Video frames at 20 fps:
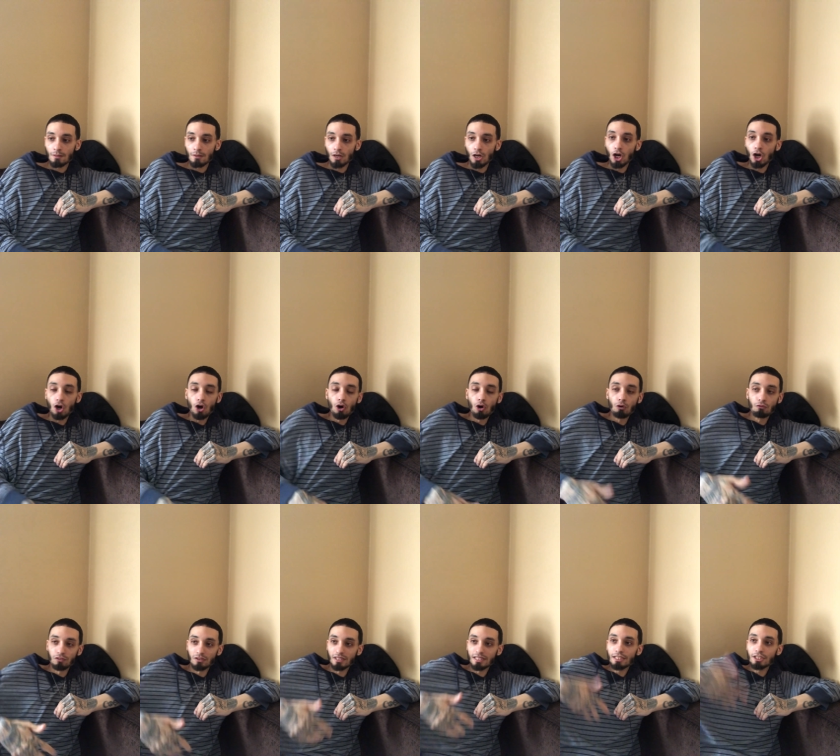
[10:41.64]
an
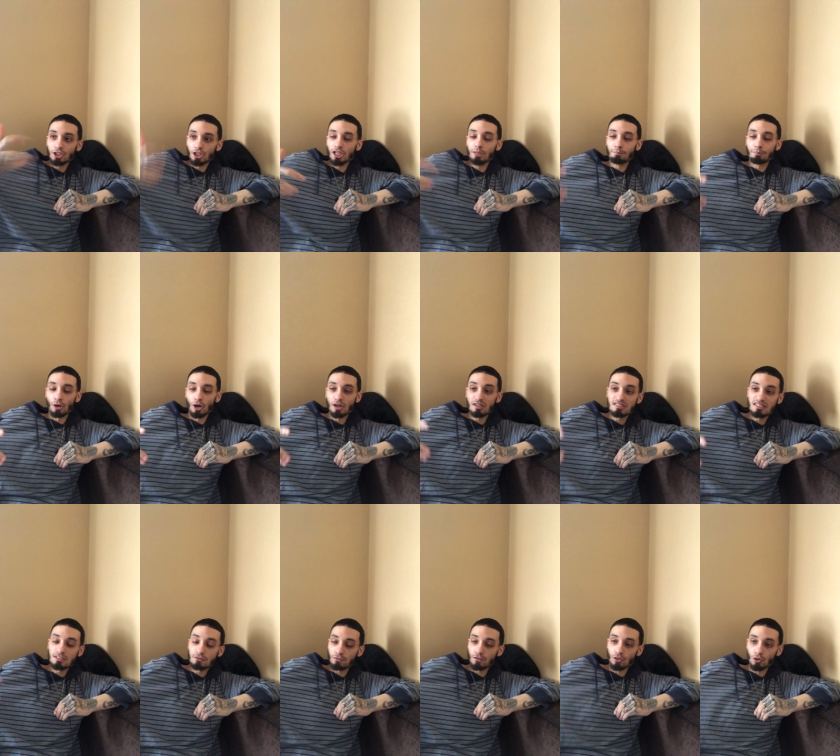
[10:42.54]
overly good
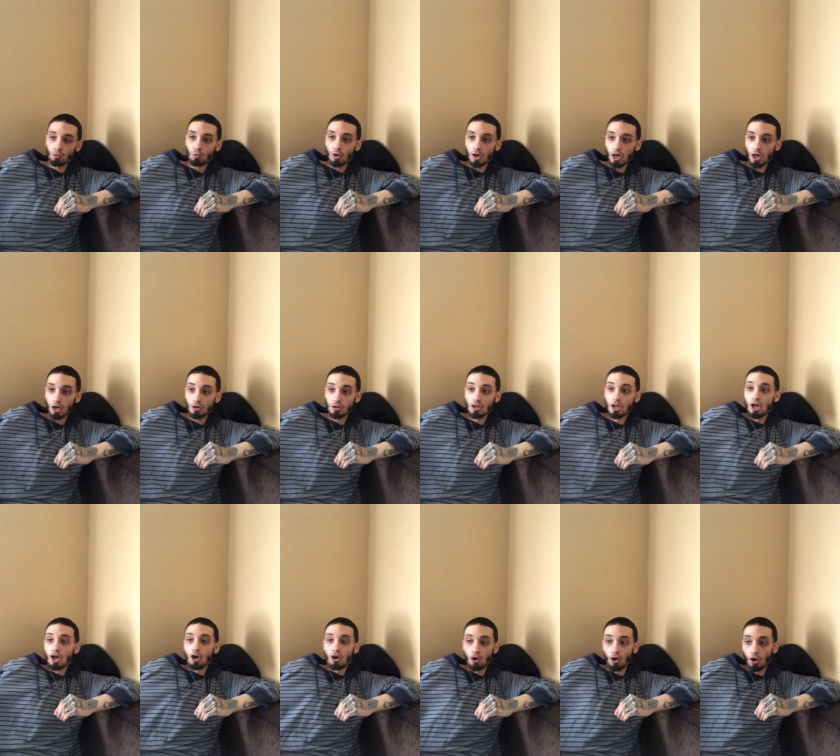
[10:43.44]
person for the world,
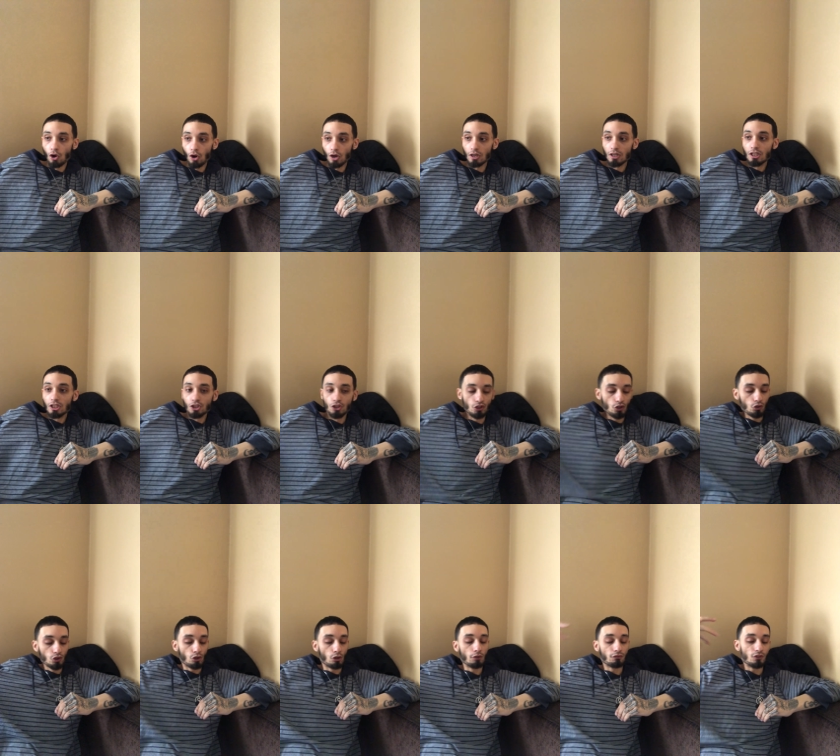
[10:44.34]
or you
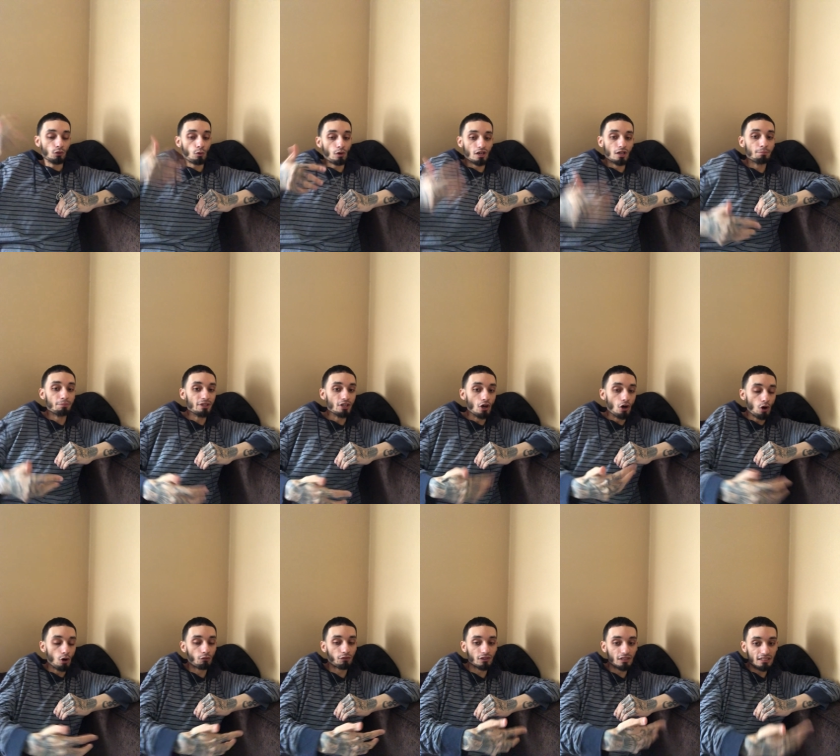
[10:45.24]
don't know if you want to be
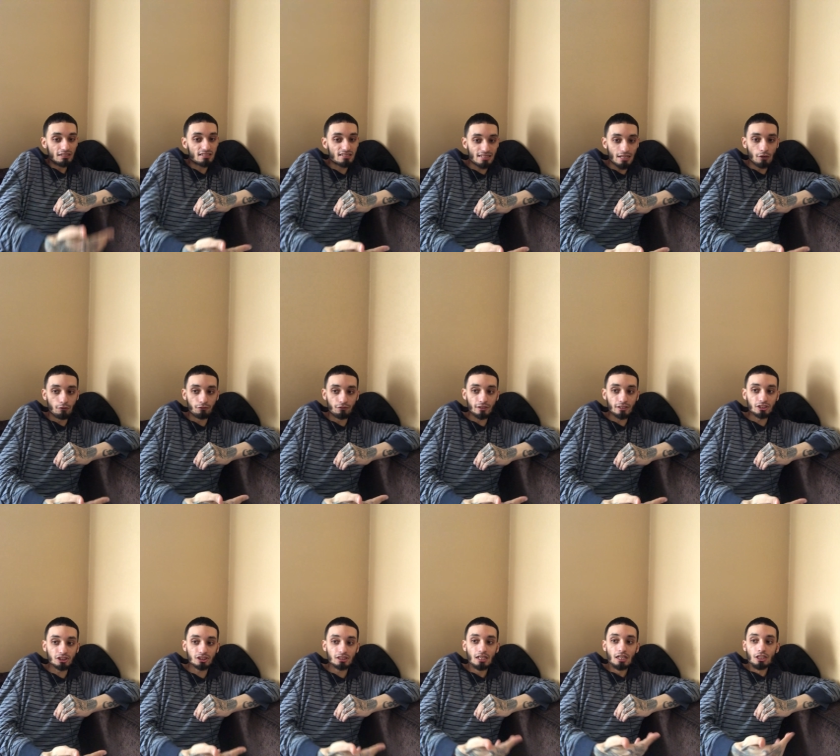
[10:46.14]
overly
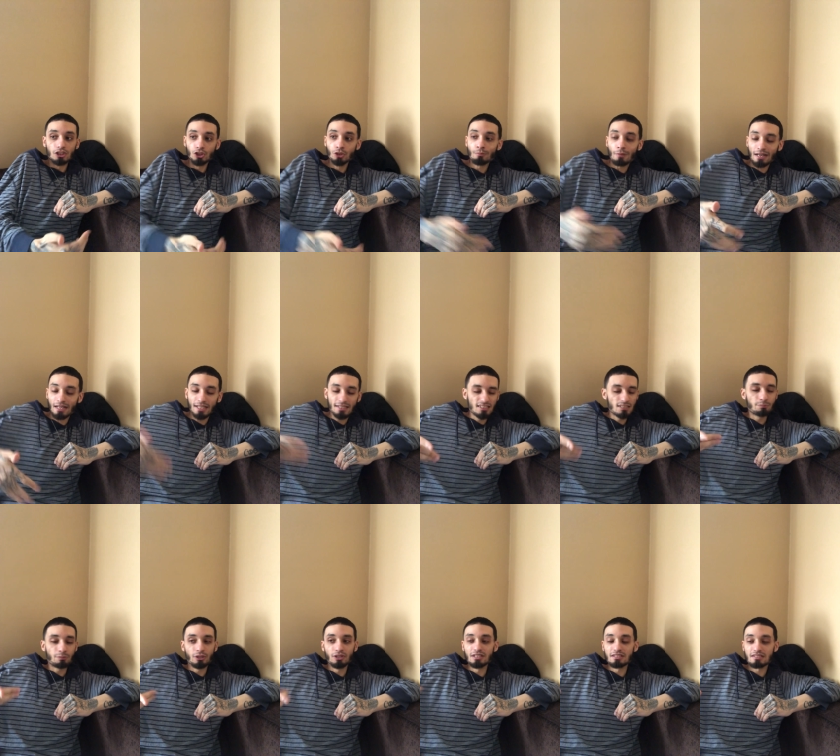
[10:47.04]
selfish. You might
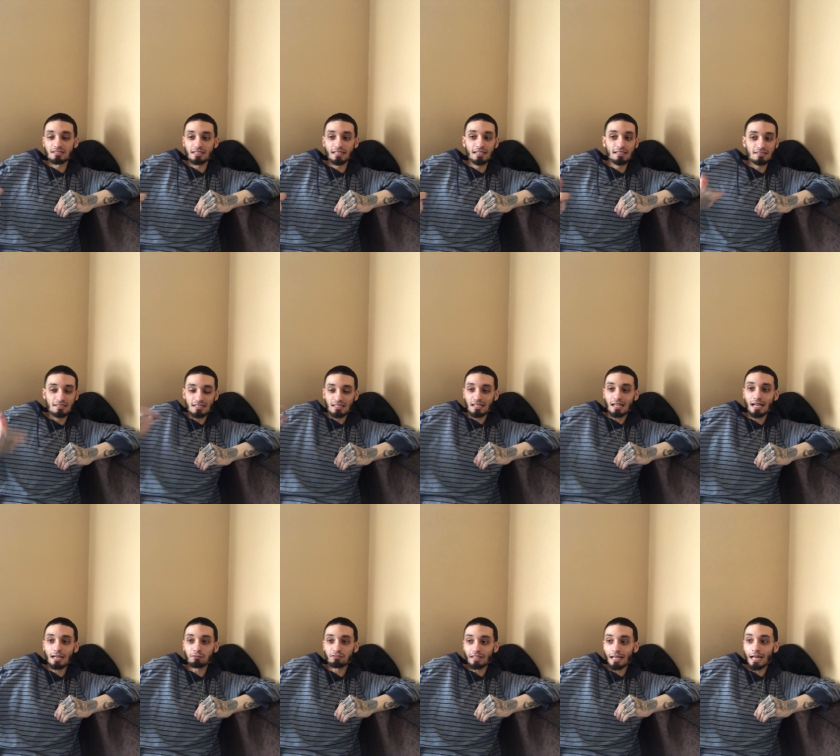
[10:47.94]
experience things in
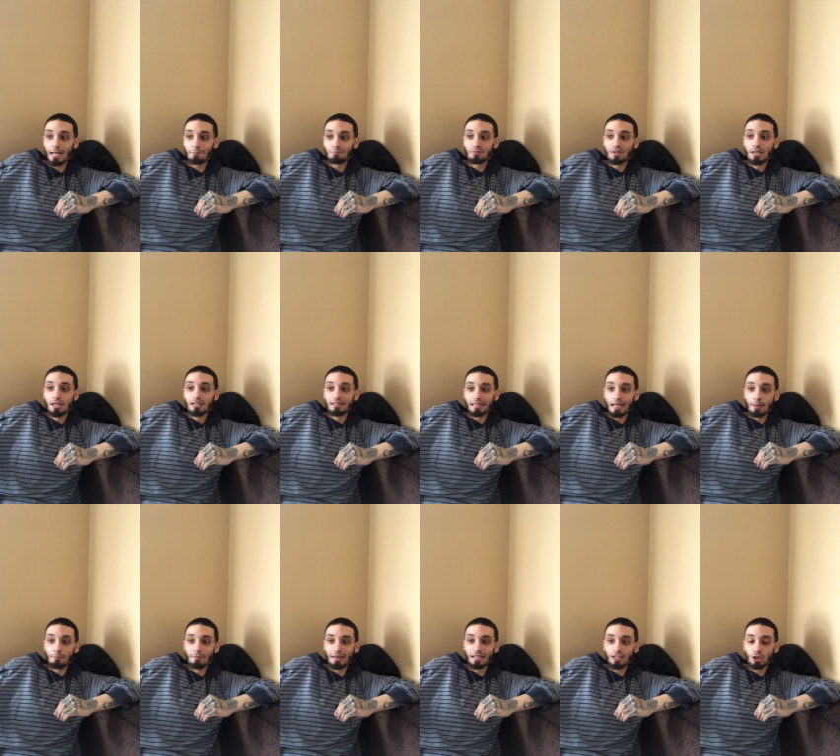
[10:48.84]
life that
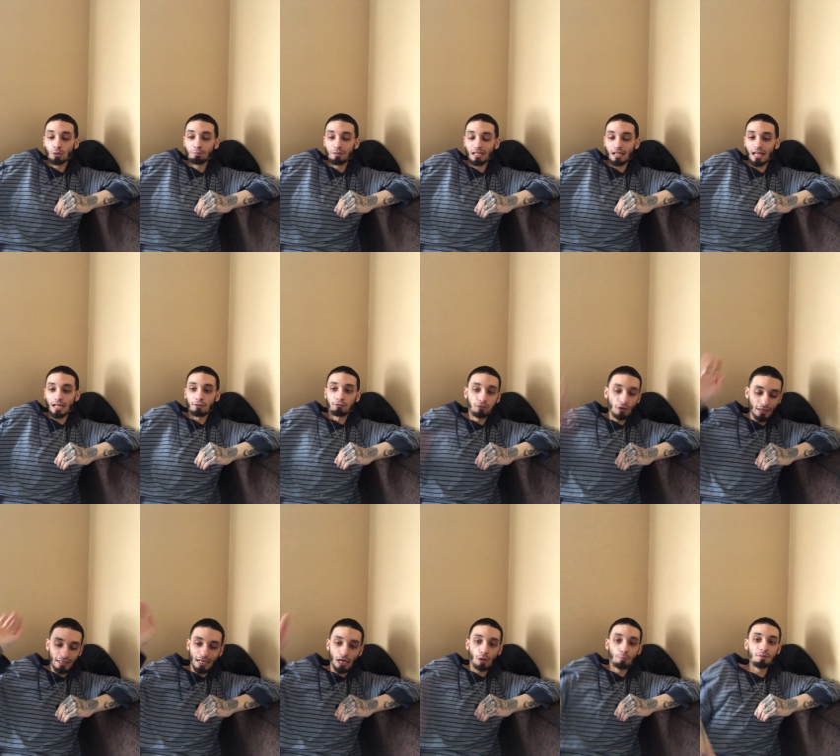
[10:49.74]
make you be like,
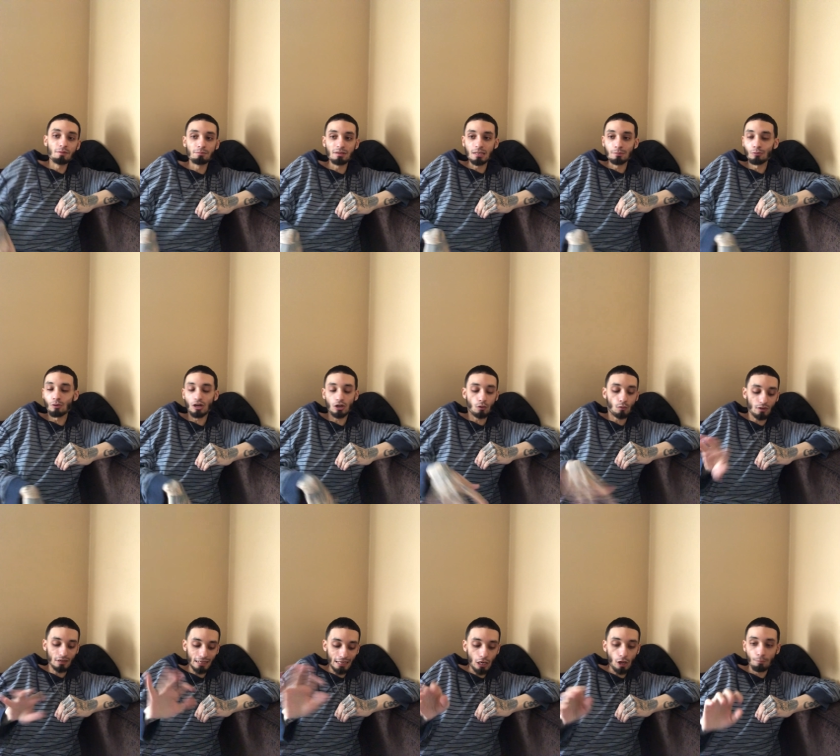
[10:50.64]
fuck helping people. I don't
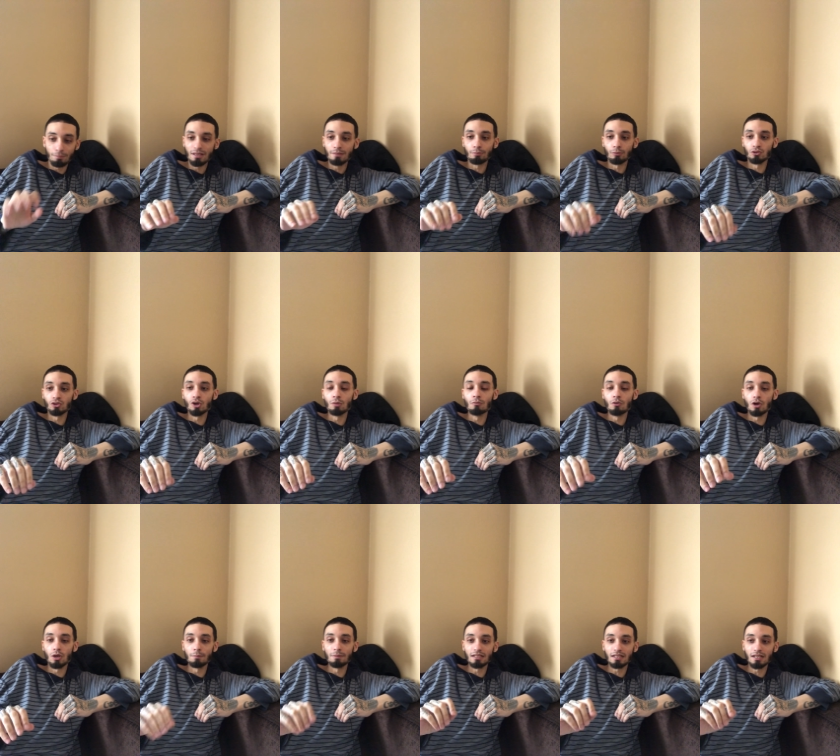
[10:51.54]
want to help people no
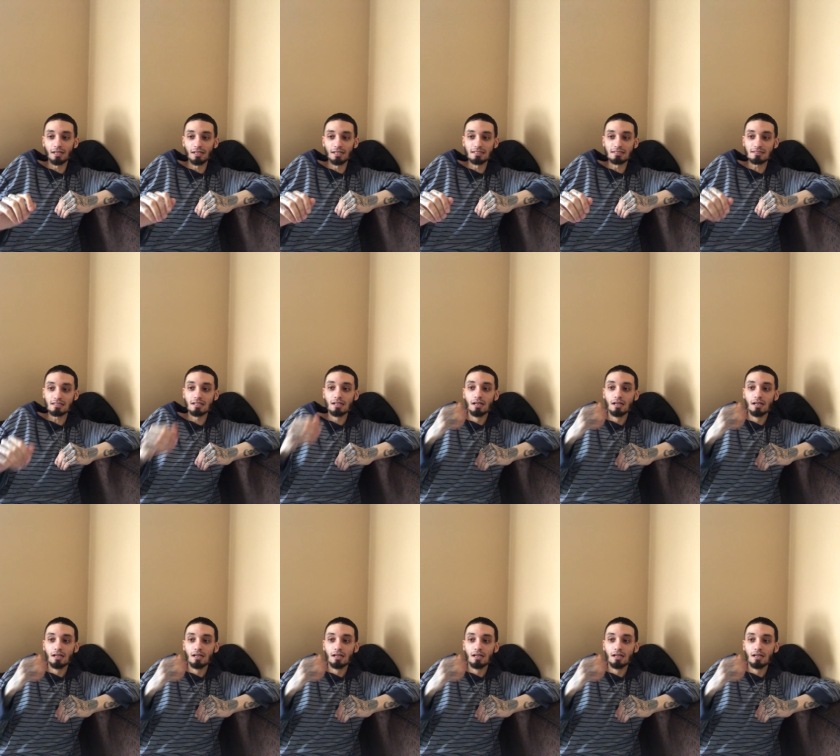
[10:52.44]
more because